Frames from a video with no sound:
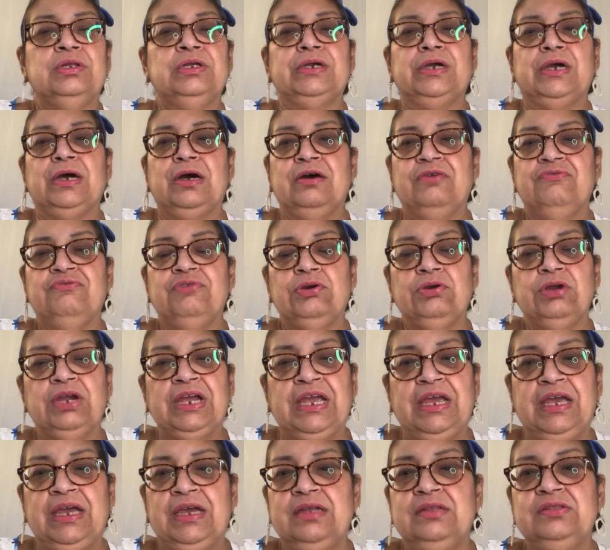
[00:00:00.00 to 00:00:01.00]
click off her
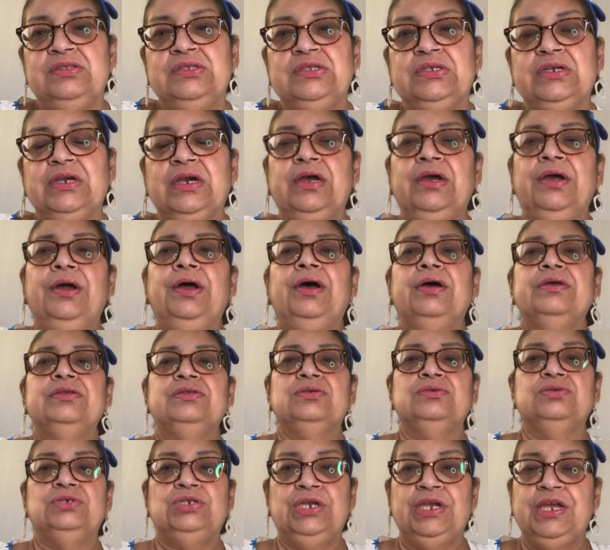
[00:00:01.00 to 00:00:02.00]
ads
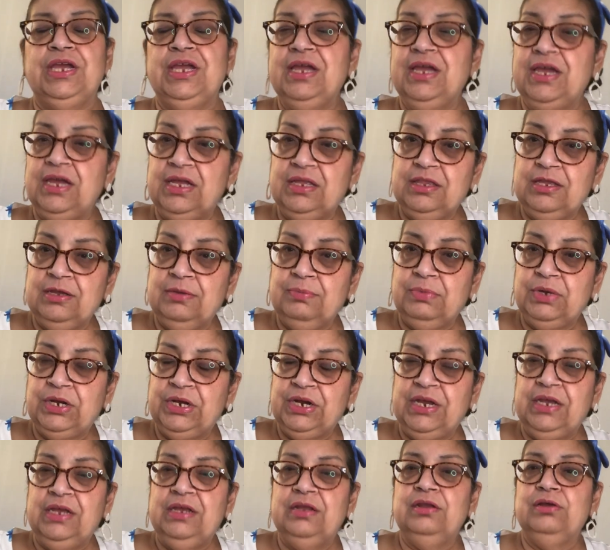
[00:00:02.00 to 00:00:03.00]
so she can get the
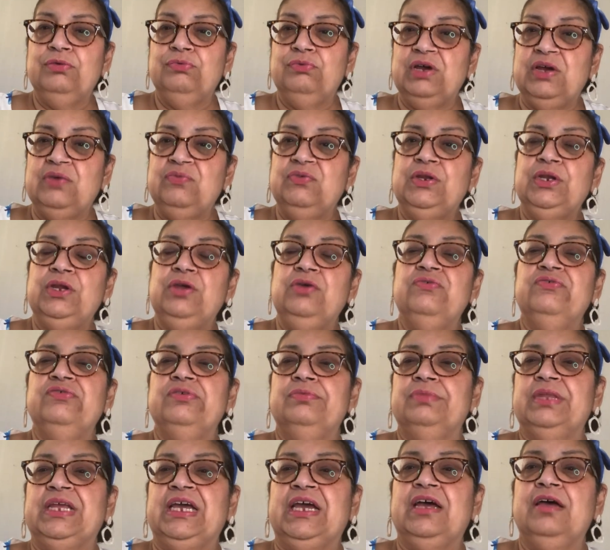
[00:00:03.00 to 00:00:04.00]
money and the revenue
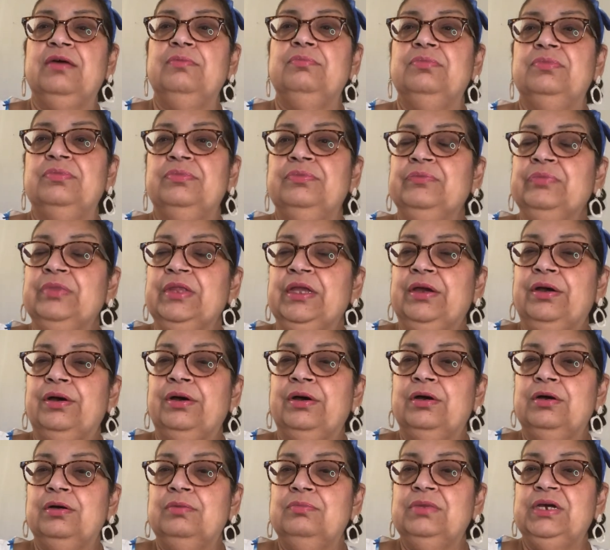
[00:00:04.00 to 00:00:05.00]
from that.
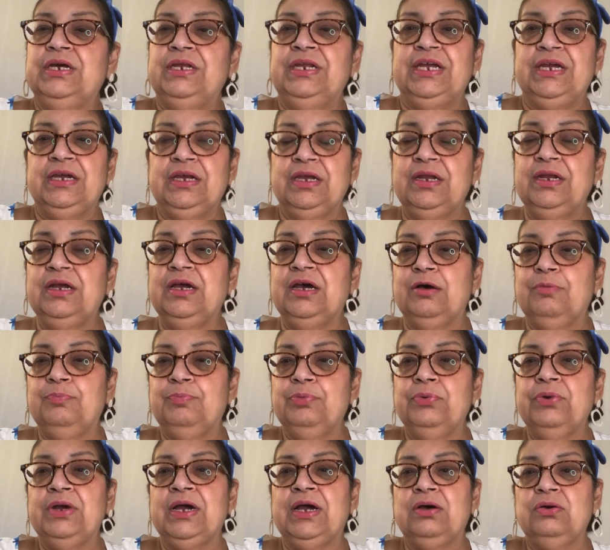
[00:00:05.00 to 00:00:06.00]
And that can help
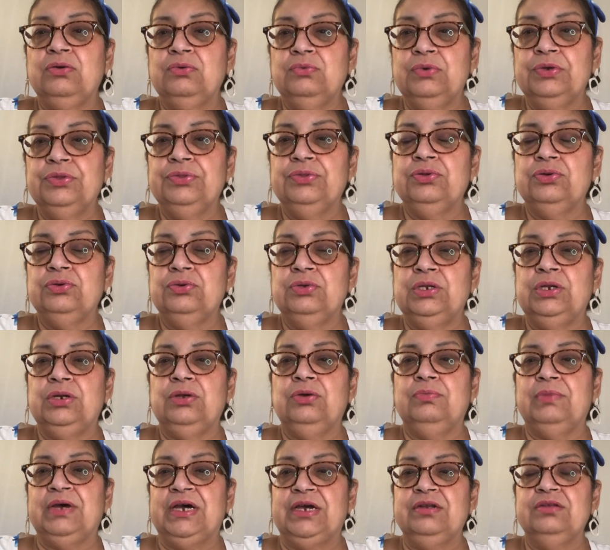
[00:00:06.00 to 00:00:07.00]
her out with her, you
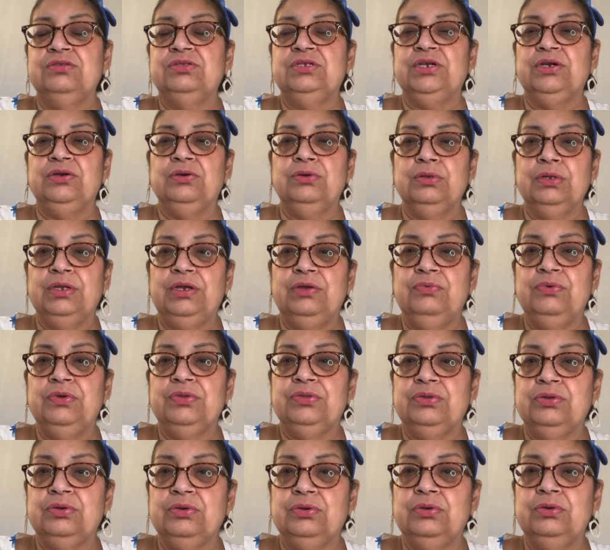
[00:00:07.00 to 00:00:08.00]
know, monetarily
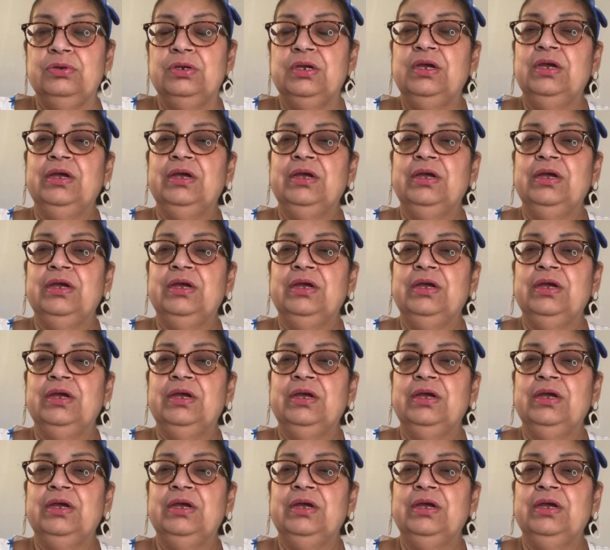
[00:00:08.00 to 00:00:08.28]
with her,